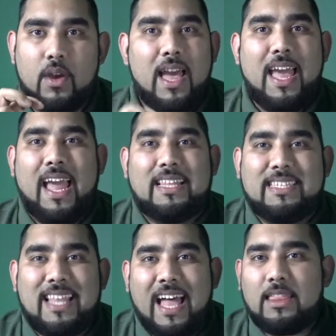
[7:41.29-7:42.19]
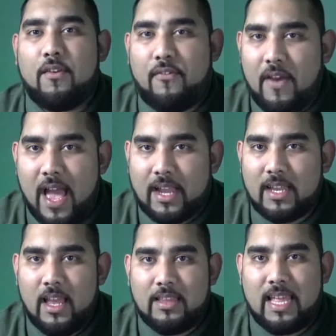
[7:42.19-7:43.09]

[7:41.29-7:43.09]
It's not the fact that they're